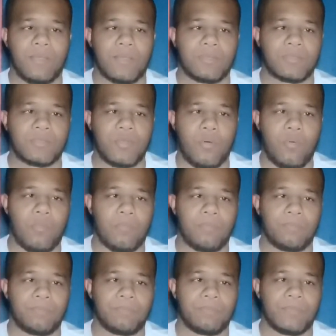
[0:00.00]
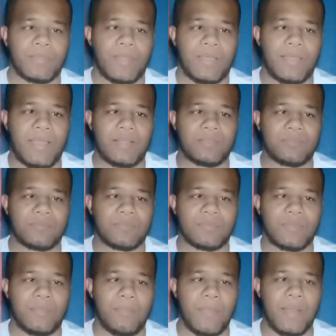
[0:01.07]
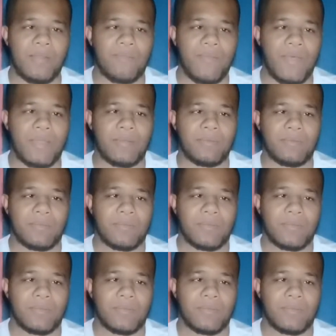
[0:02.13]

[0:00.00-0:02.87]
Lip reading: So, again, the main event,